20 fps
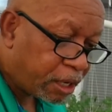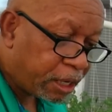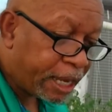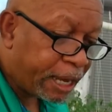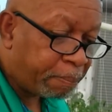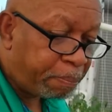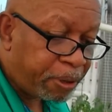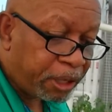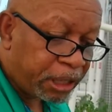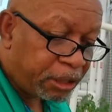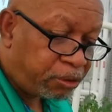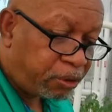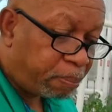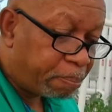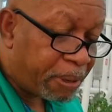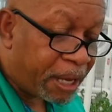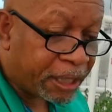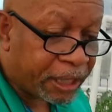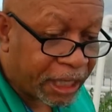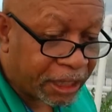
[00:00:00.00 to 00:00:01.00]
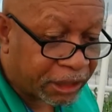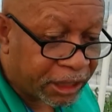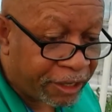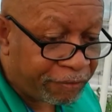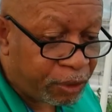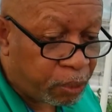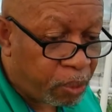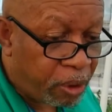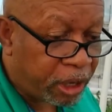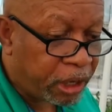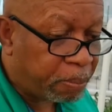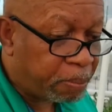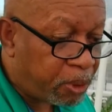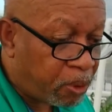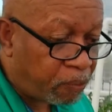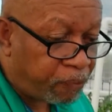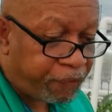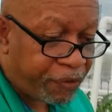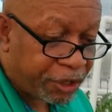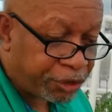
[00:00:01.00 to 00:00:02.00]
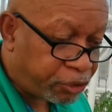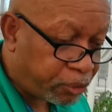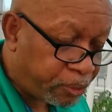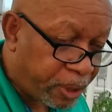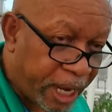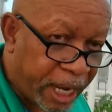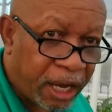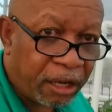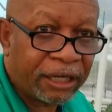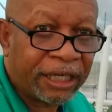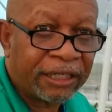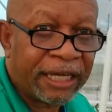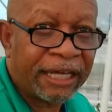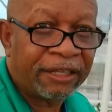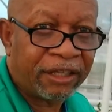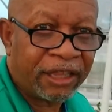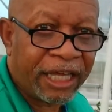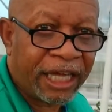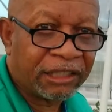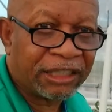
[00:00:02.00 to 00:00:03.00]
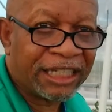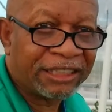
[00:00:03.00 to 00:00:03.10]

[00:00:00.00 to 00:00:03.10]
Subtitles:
and put into buckets if you want to move fish around and things.